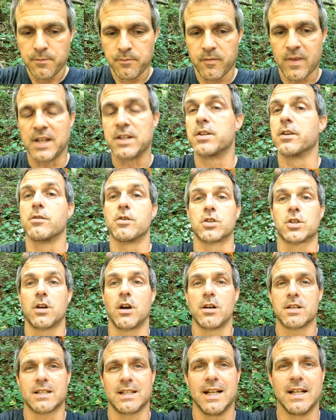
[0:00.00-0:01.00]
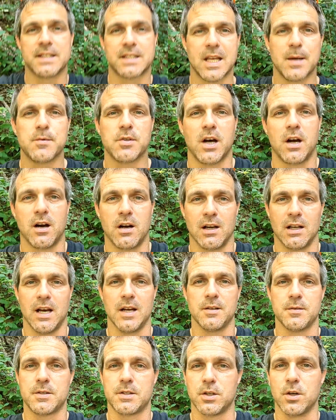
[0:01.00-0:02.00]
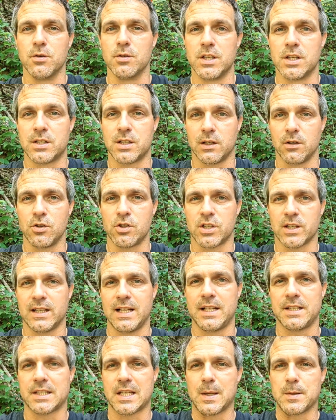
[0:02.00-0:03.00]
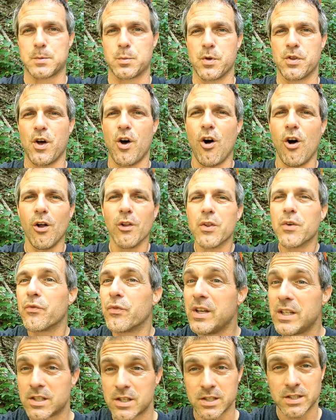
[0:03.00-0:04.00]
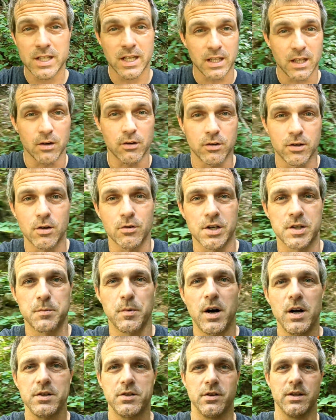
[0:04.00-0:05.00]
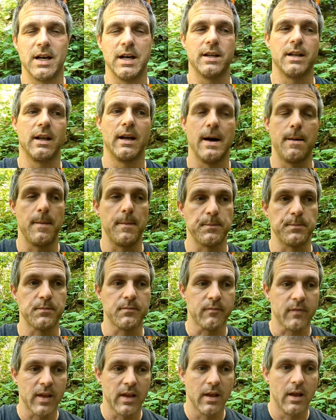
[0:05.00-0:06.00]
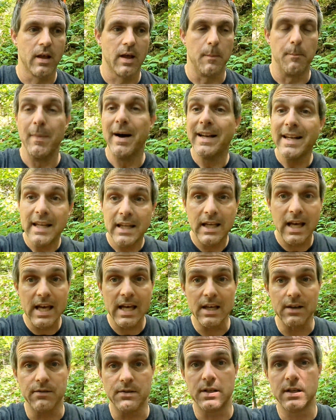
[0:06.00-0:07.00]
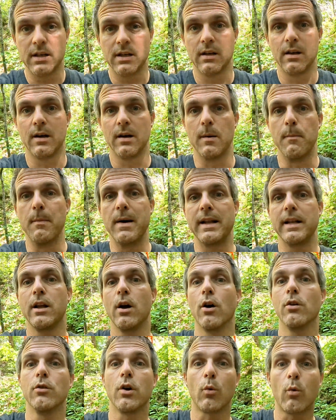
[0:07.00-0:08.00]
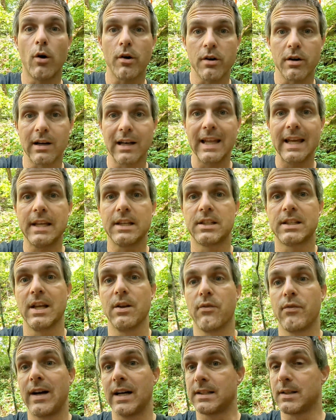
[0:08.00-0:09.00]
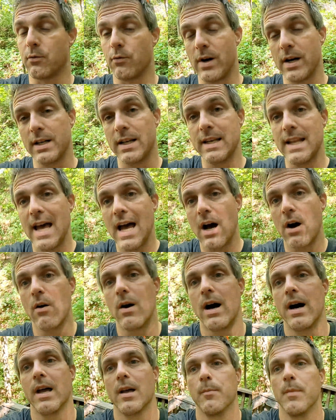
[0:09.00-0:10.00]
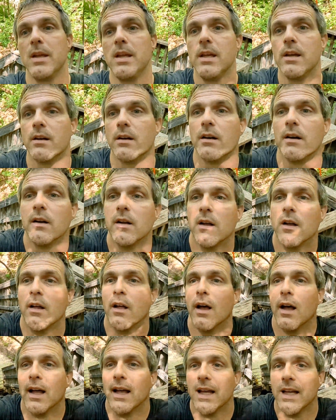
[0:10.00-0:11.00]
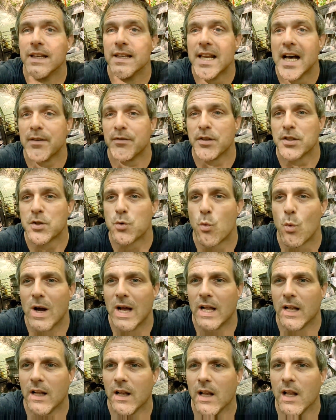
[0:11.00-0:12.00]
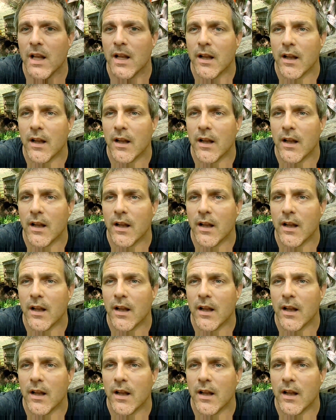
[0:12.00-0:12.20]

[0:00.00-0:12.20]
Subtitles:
And so those karst landscapes are limestone dissolution landscapes with all the features that correspond to that. Many caves, many underwater lakes. In fact, right now I am here in Devil's Well,